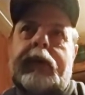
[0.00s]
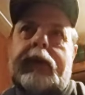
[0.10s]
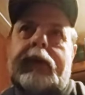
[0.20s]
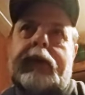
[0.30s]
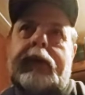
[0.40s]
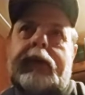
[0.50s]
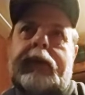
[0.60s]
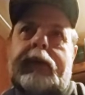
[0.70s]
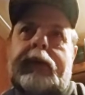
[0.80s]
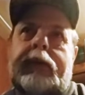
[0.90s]

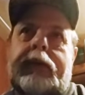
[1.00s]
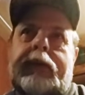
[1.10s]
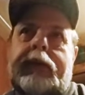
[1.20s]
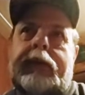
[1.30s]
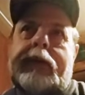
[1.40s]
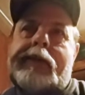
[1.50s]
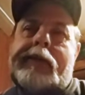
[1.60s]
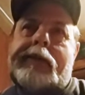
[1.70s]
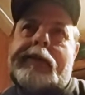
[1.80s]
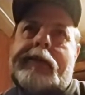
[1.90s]

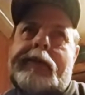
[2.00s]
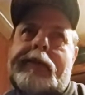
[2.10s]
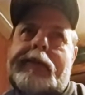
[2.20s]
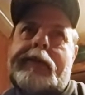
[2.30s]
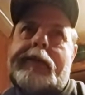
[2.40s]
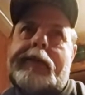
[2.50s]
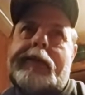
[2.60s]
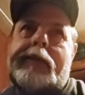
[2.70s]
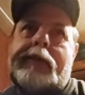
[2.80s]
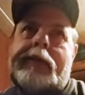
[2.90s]

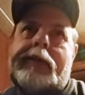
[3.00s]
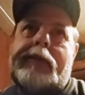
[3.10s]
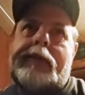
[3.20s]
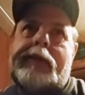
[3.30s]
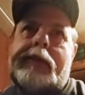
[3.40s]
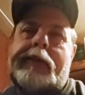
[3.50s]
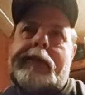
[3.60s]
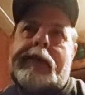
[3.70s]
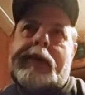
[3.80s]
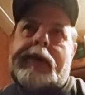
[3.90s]

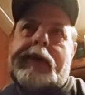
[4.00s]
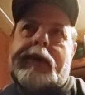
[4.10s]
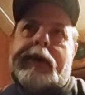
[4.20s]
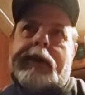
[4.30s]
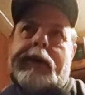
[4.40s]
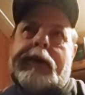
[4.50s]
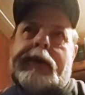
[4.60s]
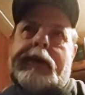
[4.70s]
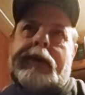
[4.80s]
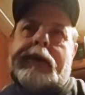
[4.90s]

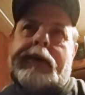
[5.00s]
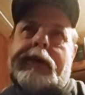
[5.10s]
Nothing is said.